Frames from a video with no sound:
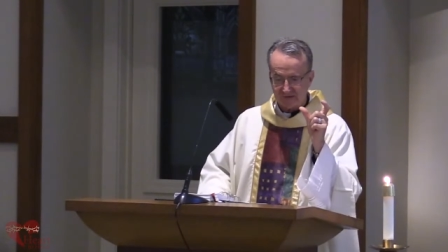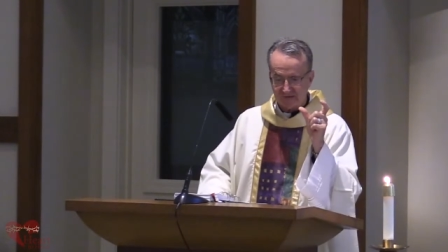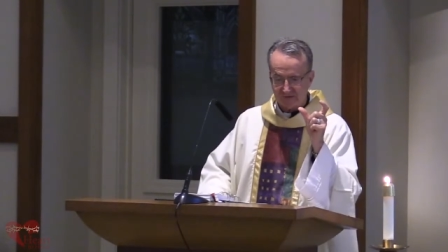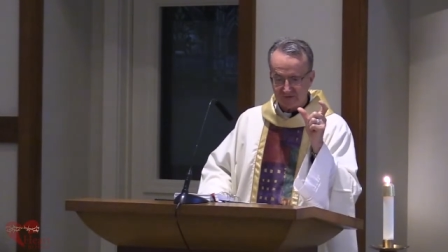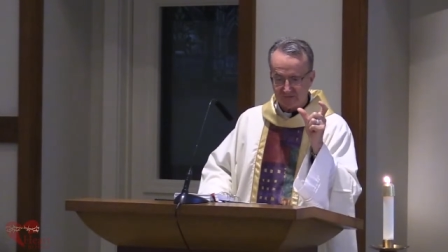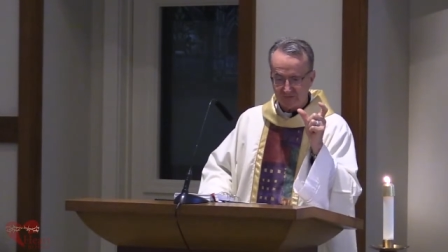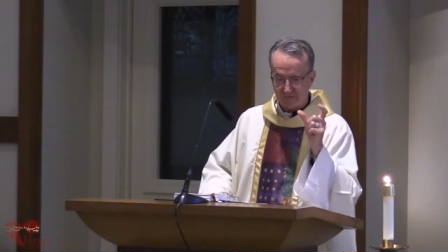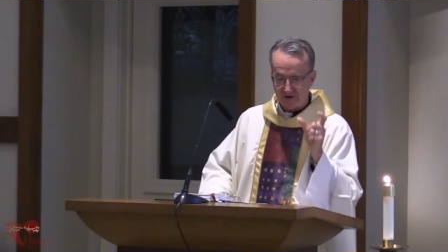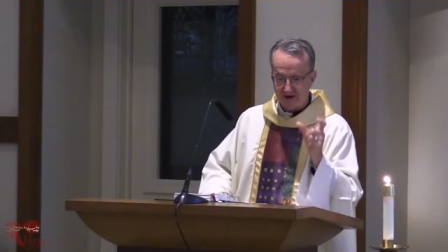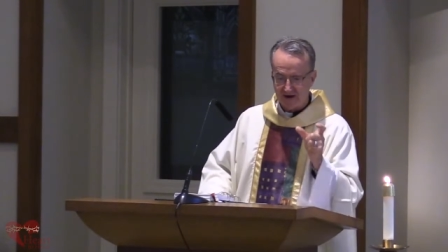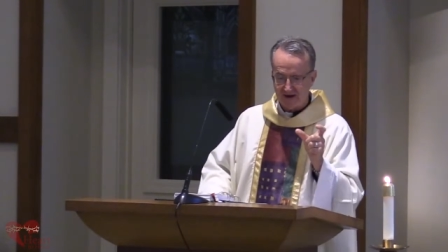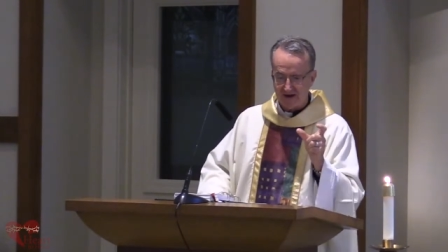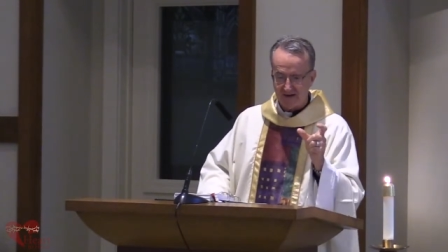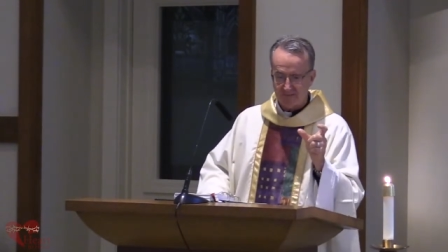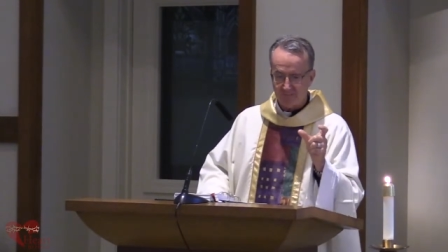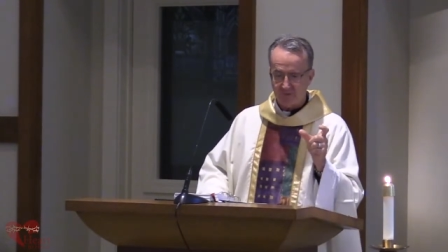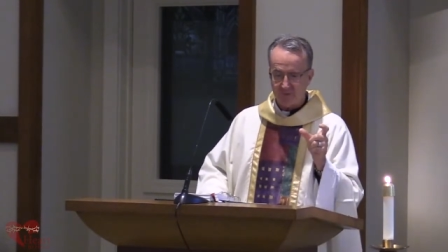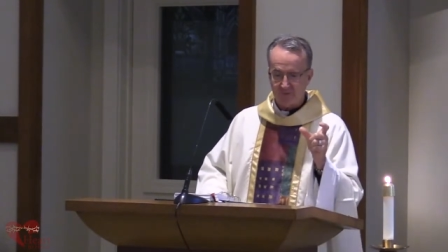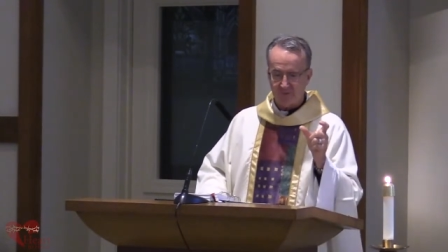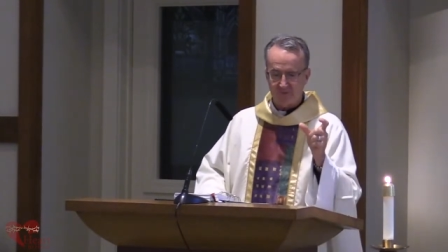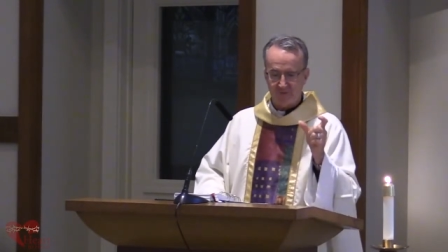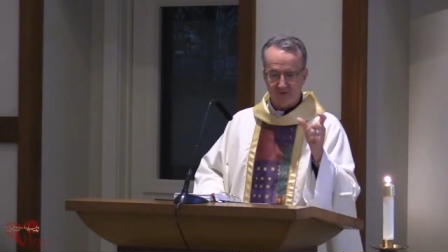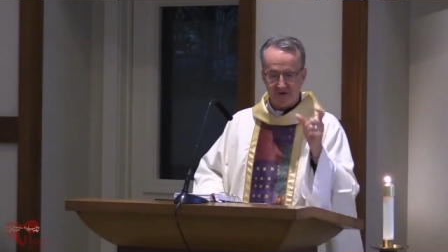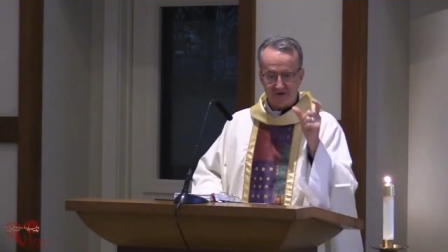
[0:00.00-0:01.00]
scribe
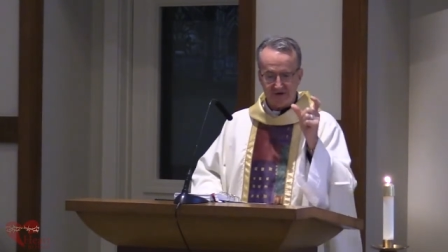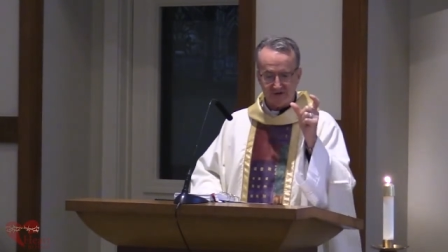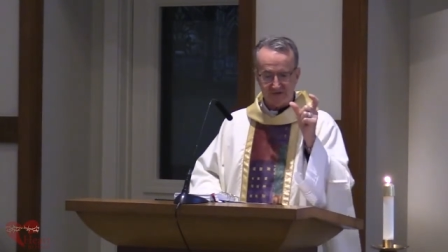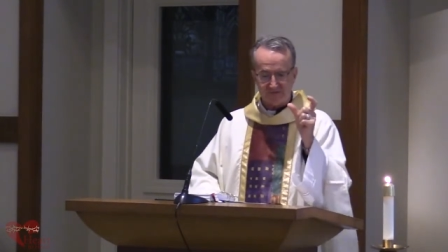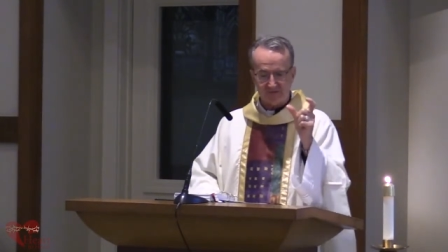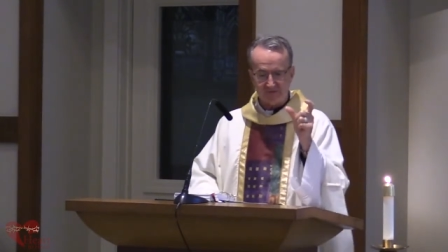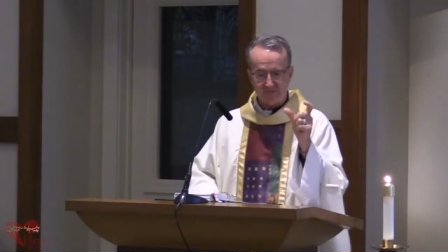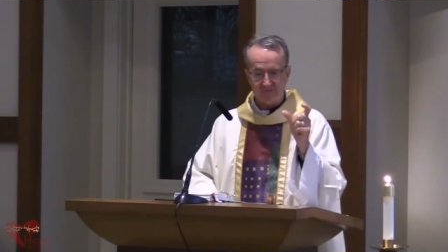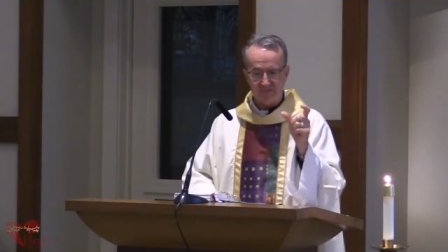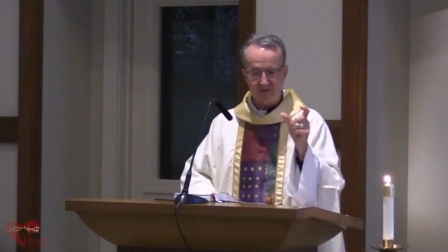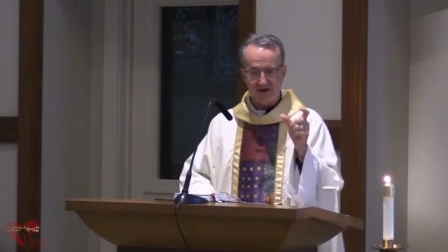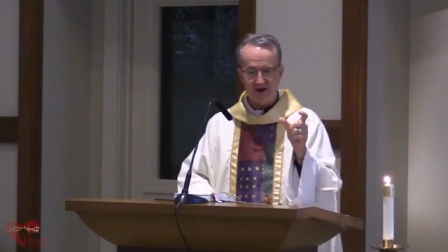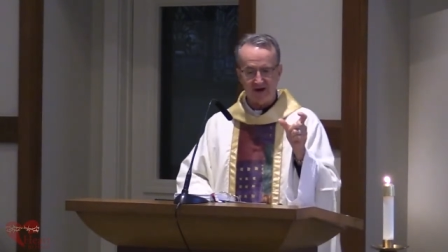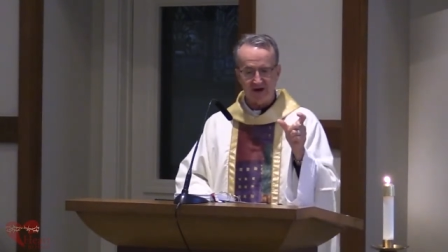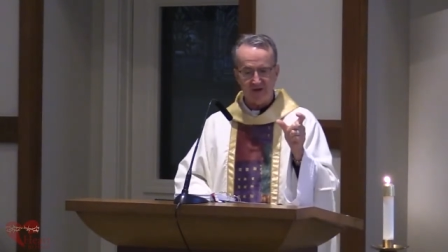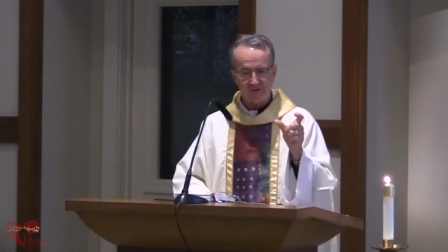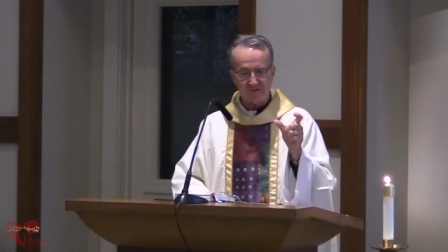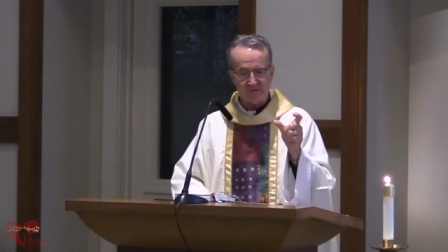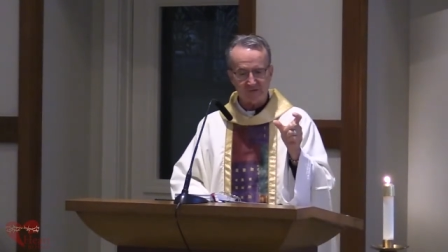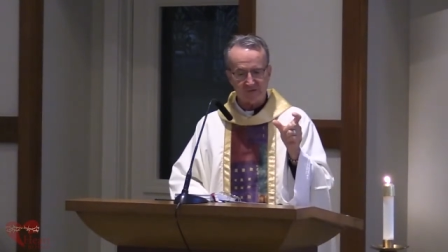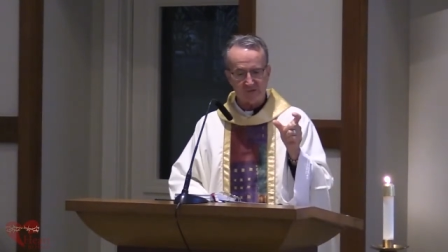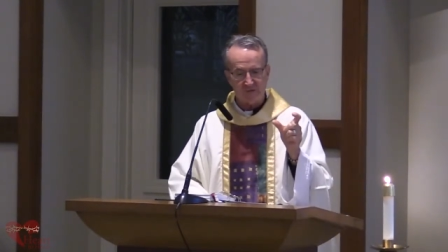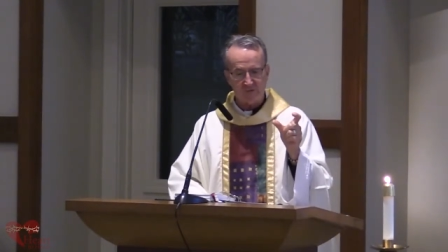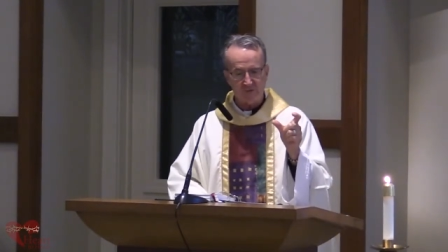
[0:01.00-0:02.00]
who brings from the
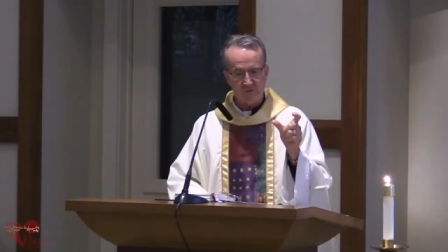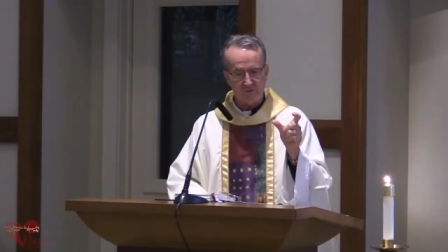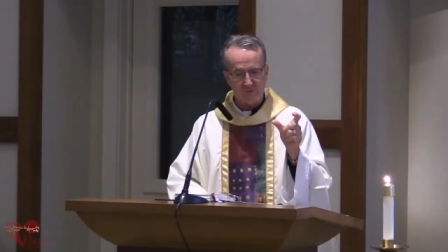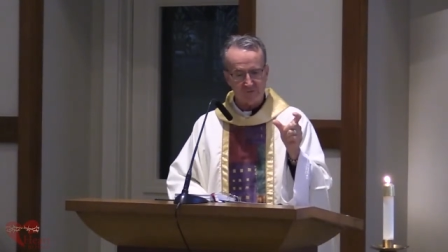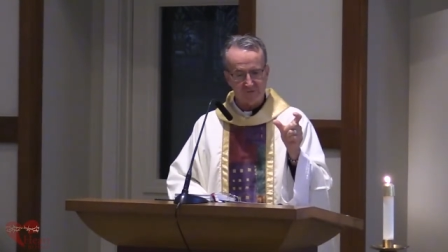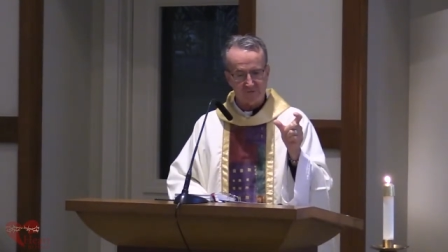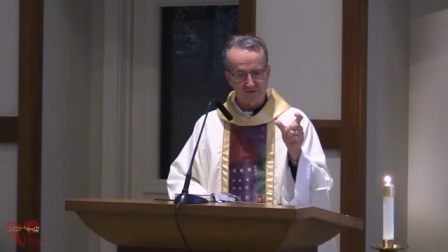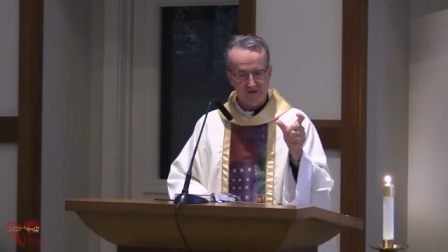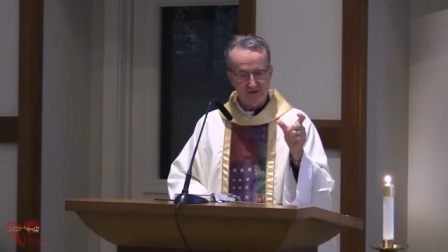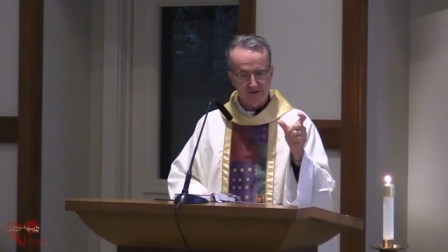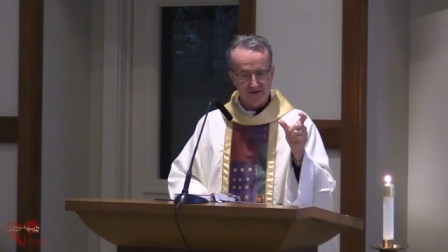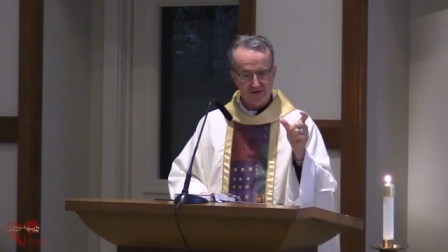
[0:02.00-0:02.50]
household